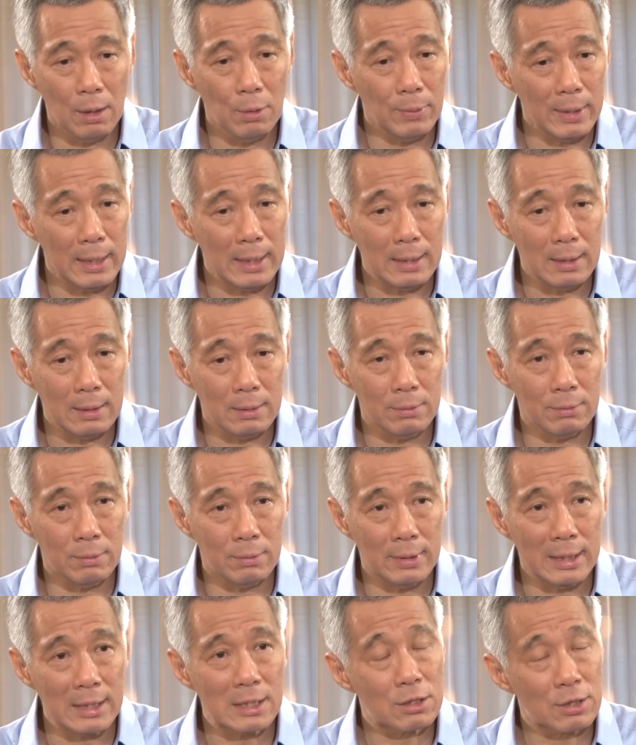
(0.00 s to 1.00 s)
We
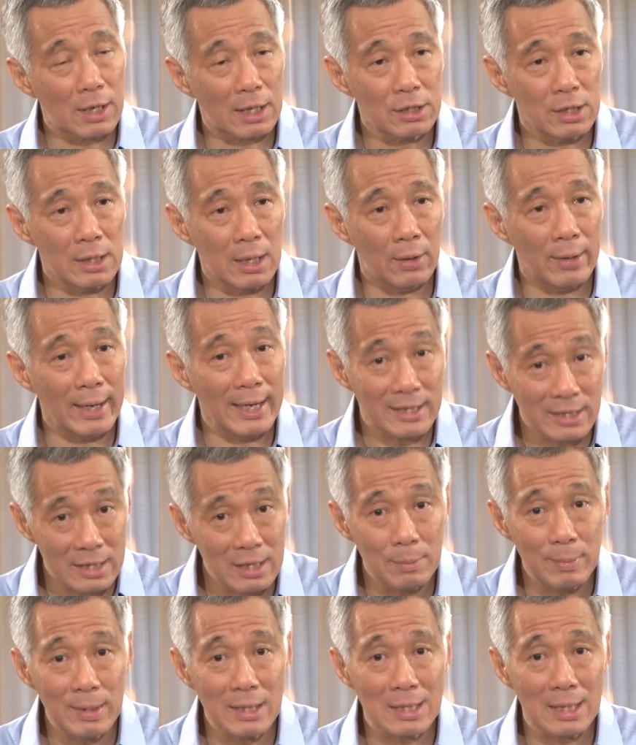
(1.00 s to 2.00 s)
restructured our
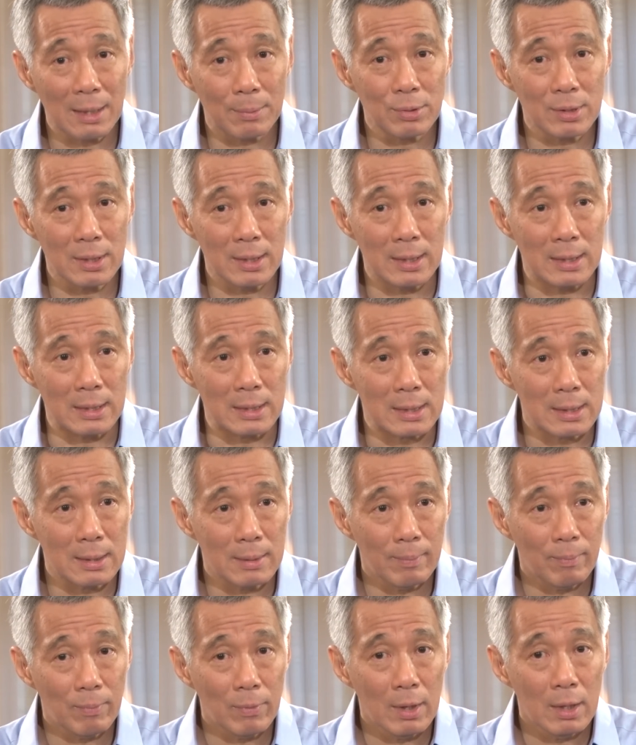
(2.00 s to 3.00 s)
HDB subsidies
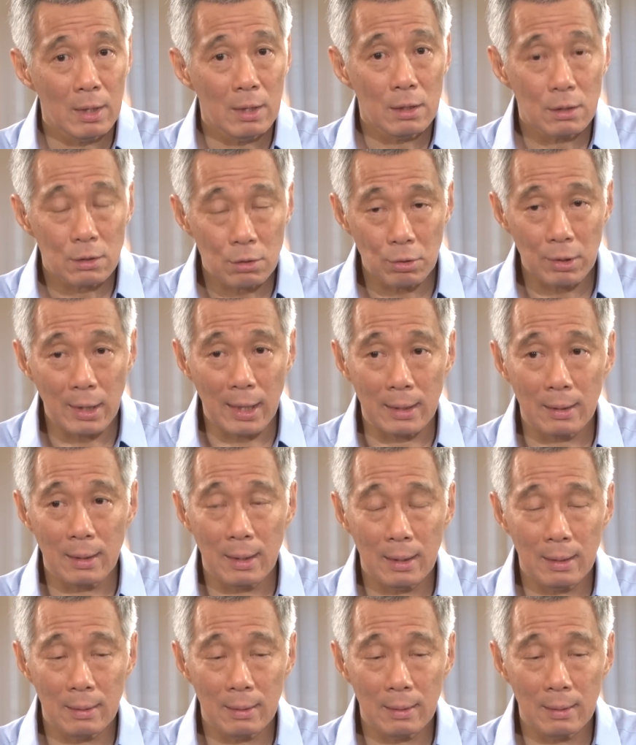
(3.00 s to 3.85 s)
so that